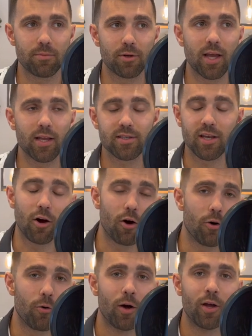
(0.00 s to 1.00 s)
You can't say,
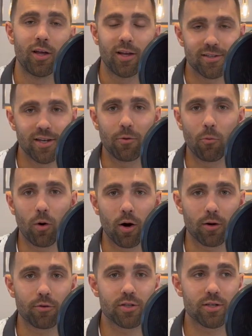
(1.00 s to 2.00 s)
"Oh, it didn't work."
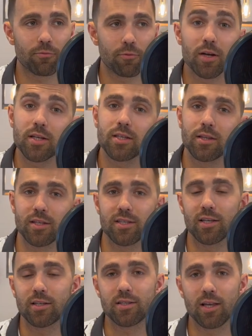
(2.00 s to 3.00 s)
work. There's a reason these
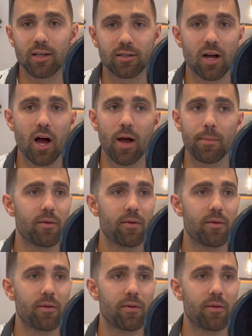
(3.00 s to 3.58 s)
things take time.